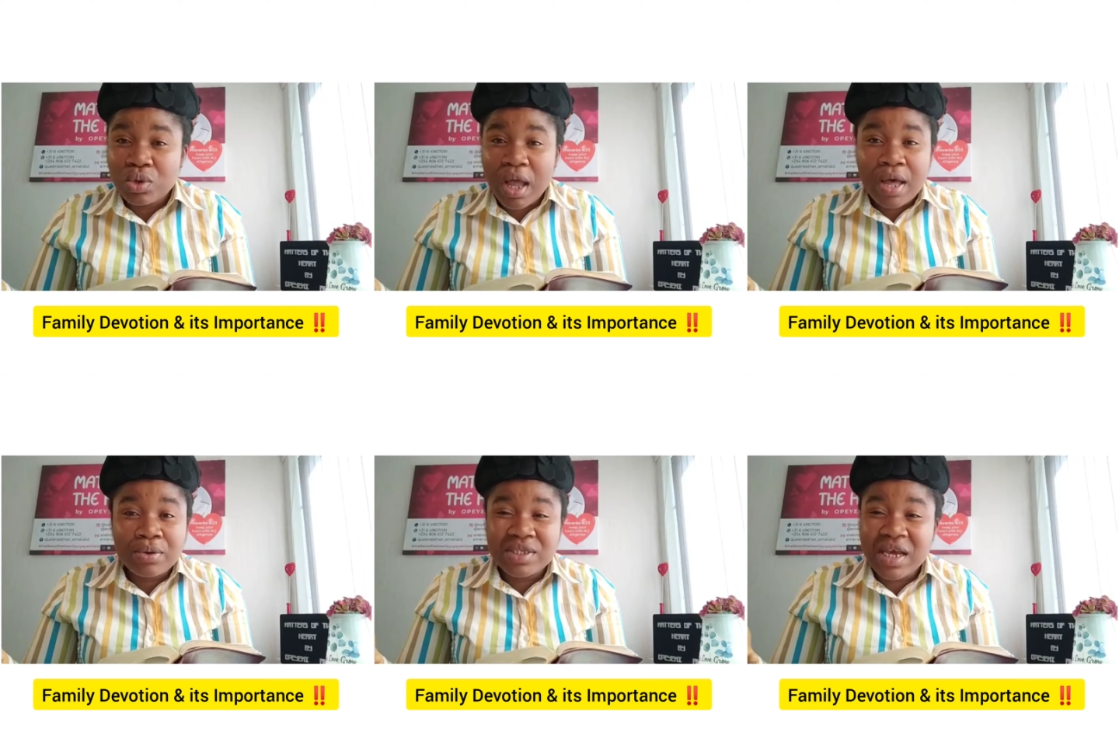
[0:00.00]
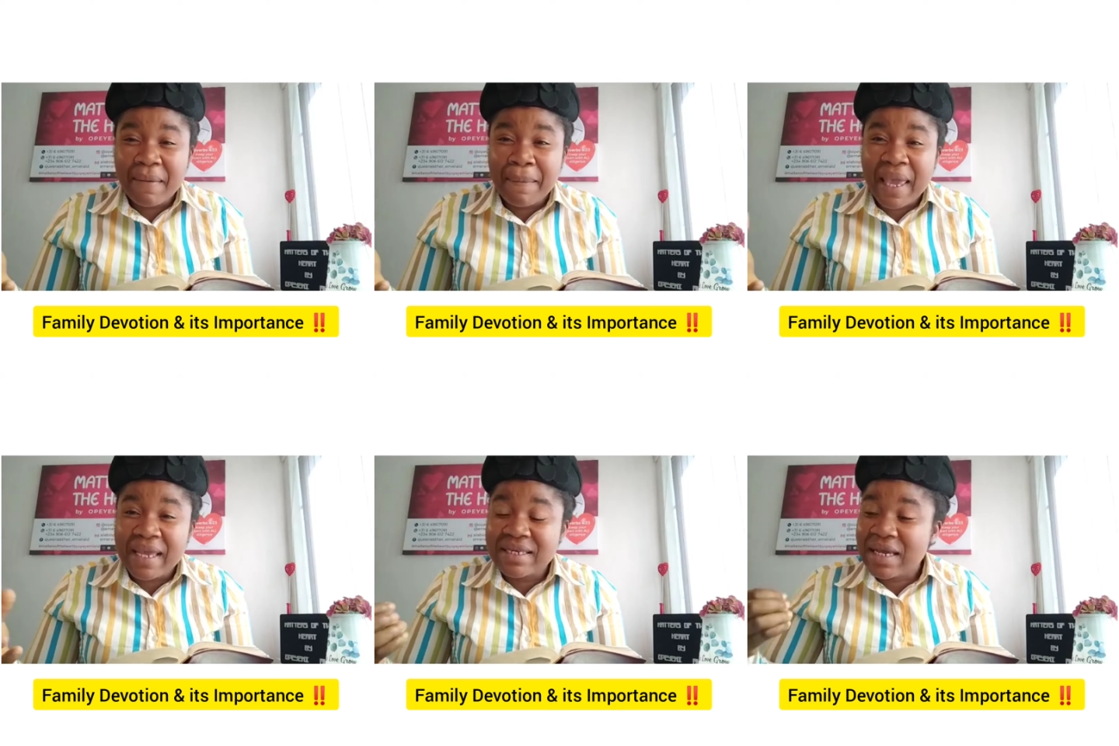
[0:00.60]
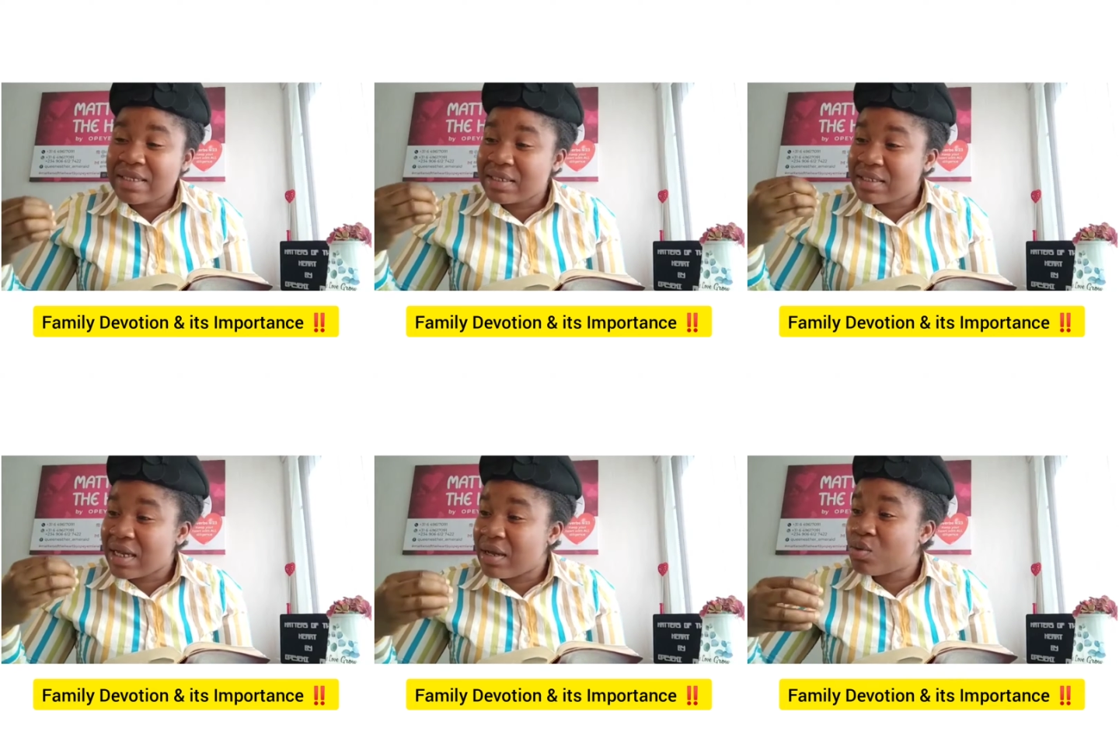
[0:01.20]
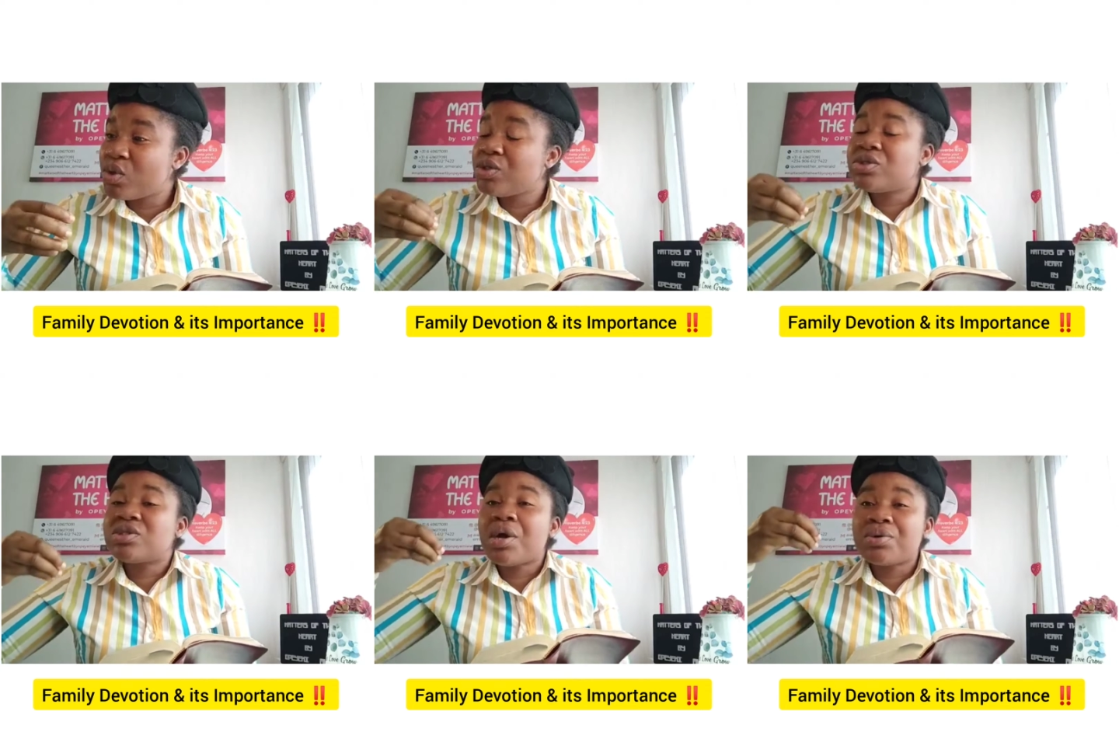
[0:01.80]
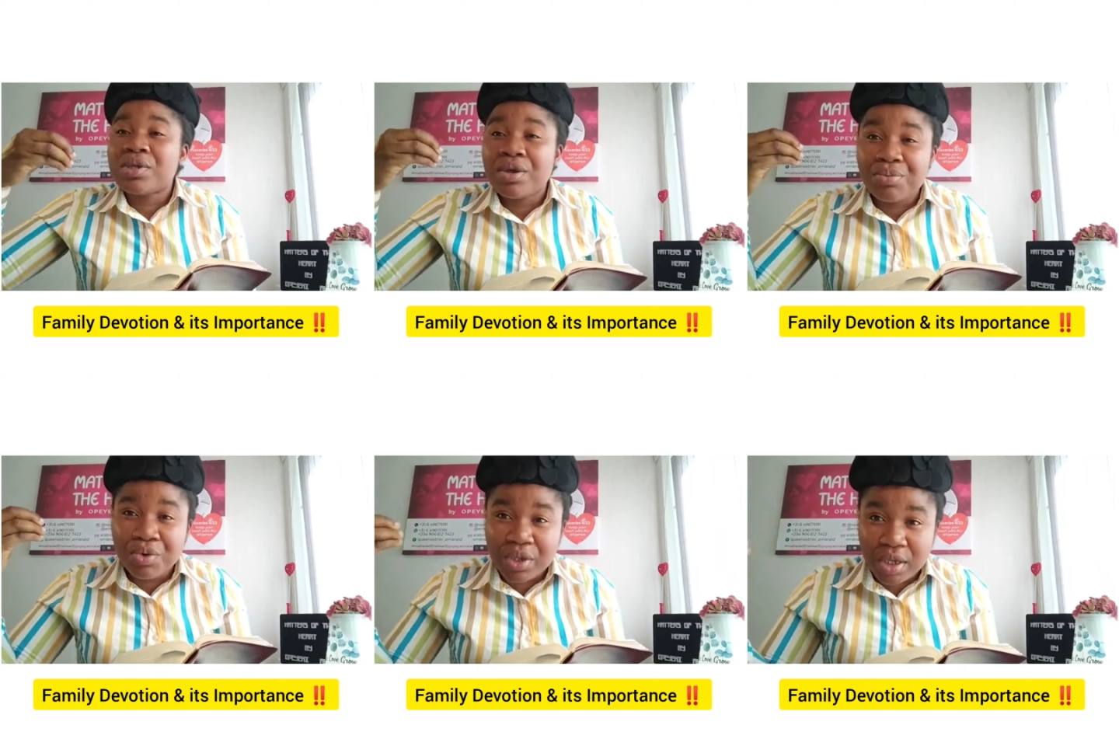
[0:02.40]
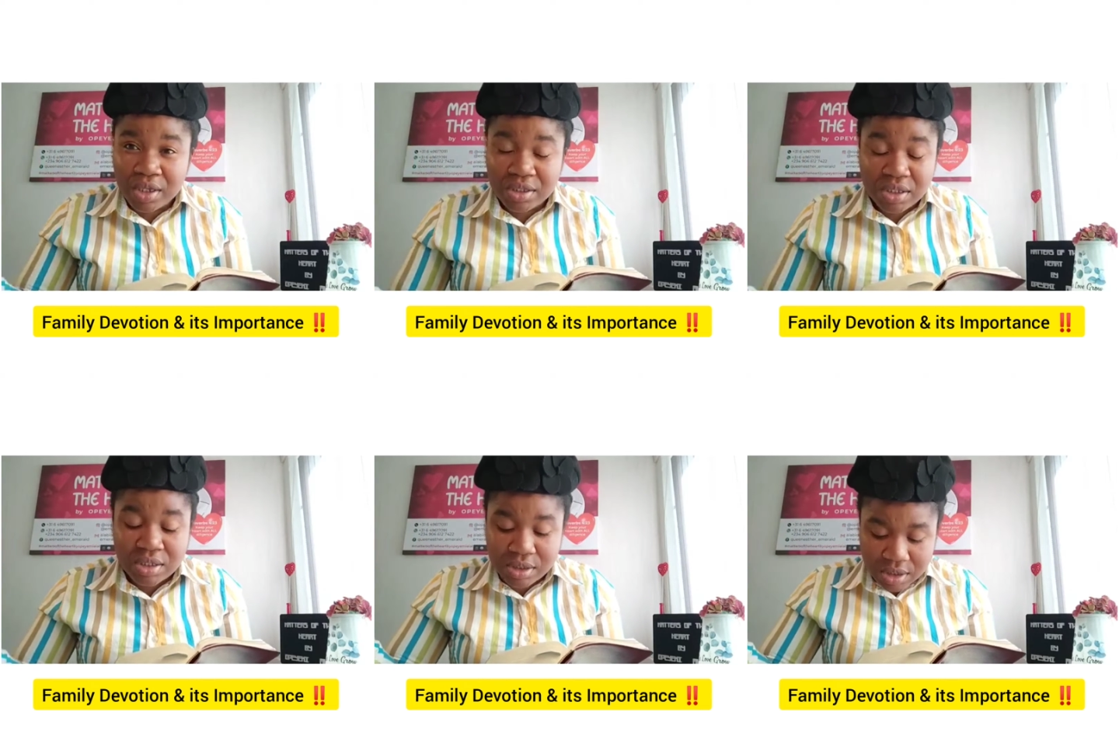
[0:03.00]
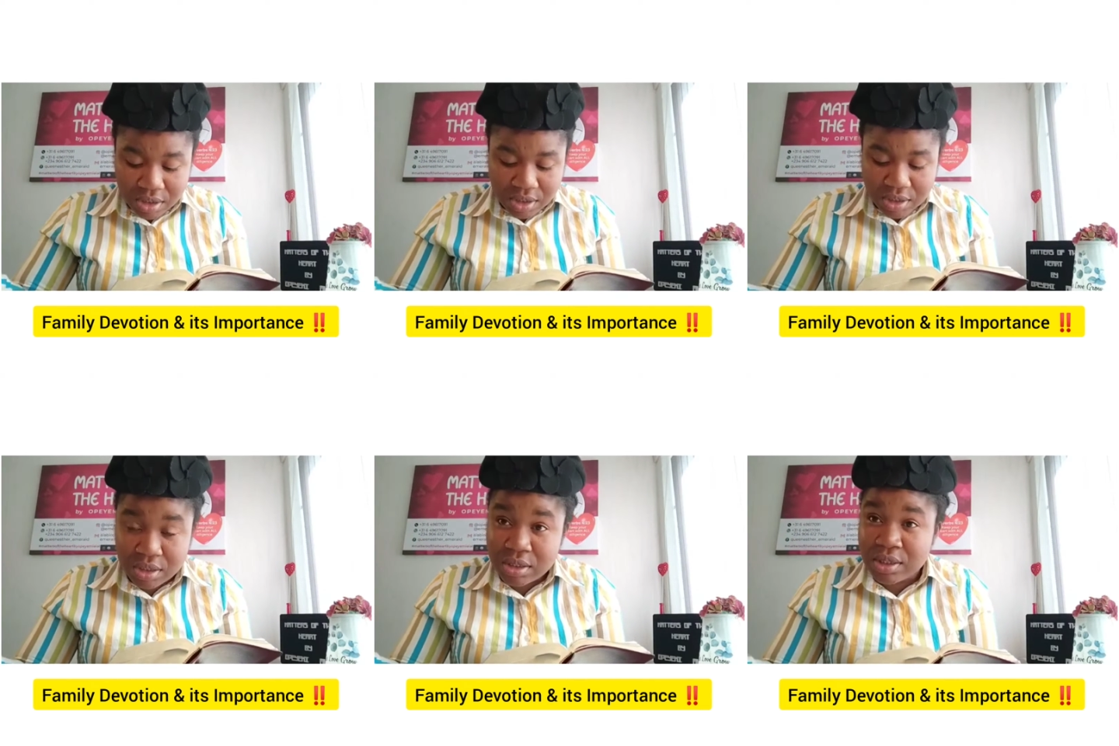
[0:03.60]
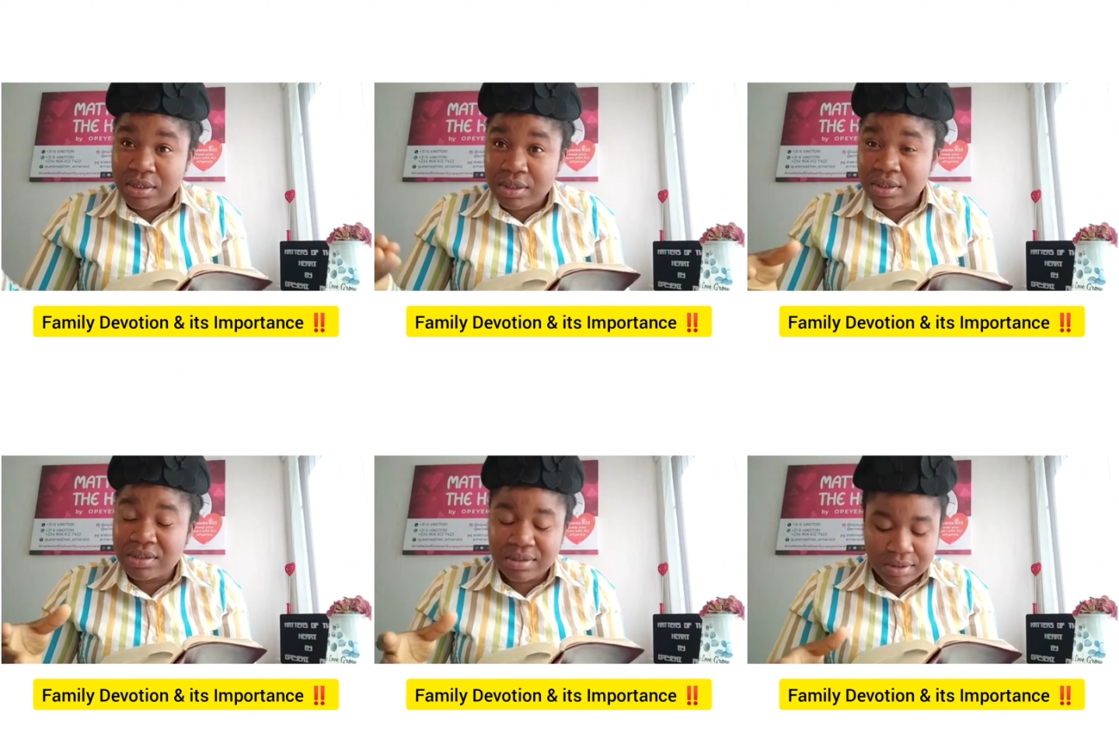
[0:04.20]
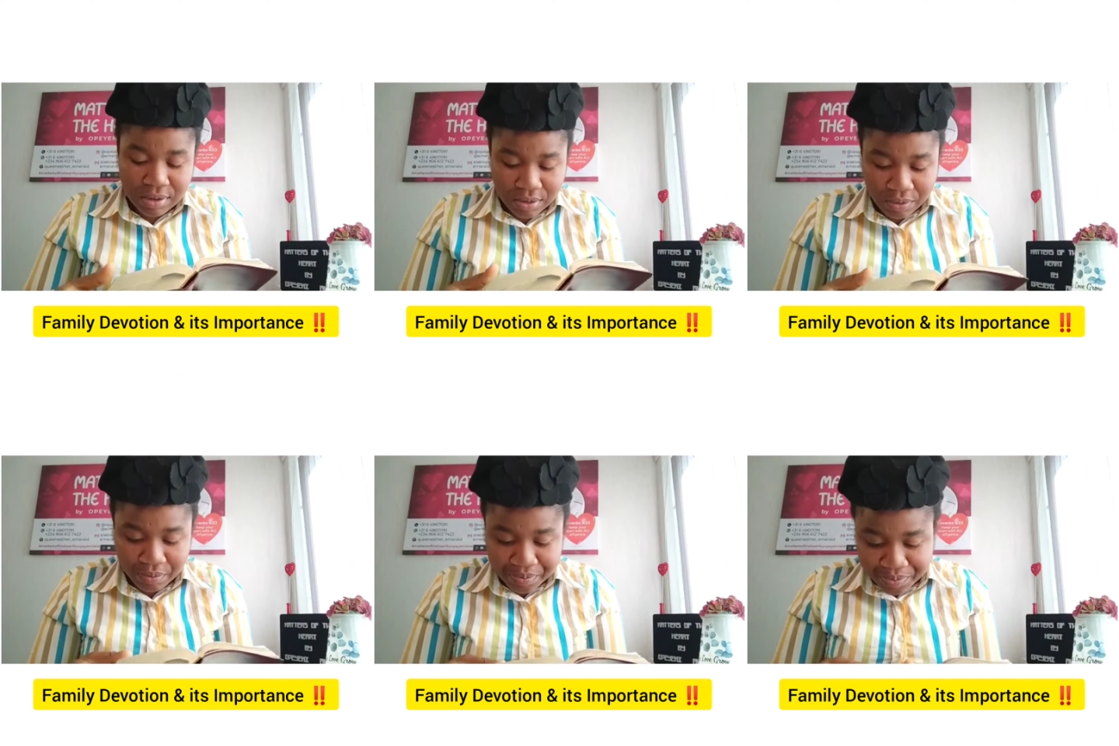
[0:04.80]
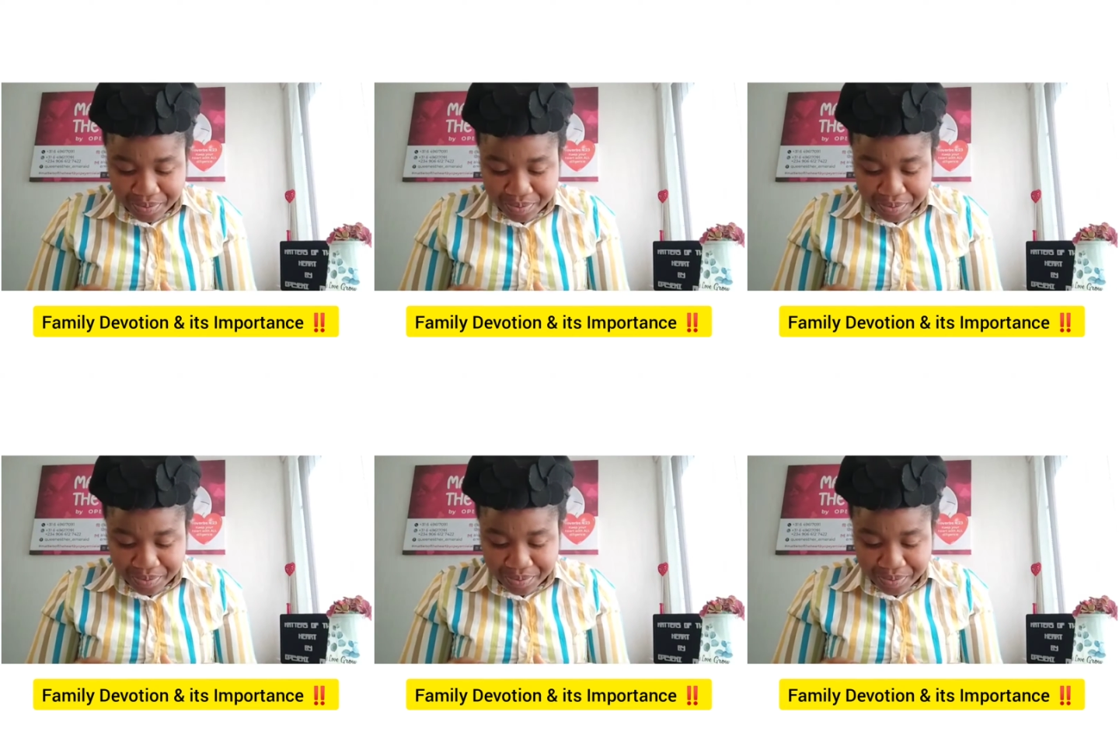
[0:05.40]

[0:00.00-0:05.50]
are on their bed, that's the time we tell them, okay, this, you know.